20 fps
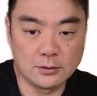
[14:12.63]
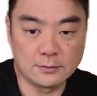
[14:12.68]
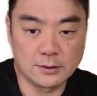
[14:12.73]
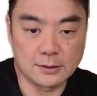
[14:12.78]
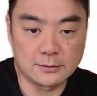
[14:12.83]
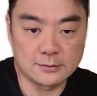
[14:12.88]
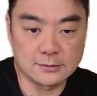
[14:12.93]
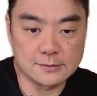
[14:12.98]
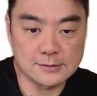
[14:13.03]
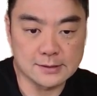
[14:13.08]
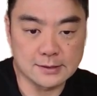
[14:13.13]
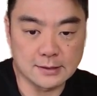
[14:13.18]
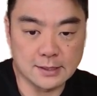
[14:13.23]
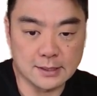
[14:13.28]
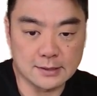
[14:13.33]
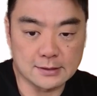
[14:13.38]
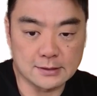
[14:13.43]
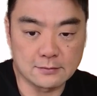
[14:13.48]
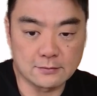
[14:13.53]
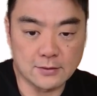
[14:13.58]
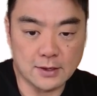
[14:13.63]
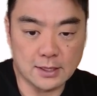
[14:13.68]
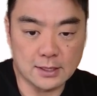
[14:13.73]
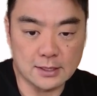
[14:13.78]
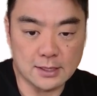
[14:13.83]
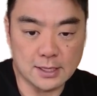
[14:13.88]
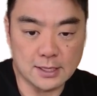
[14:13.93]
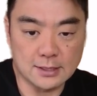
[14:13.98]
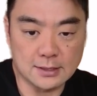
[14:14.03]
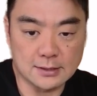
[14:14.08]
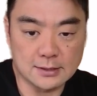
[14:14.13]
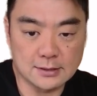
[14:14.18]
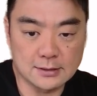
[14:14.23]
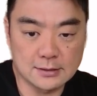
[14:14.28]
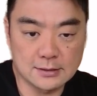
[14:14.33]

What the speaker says: but we'll select and validate.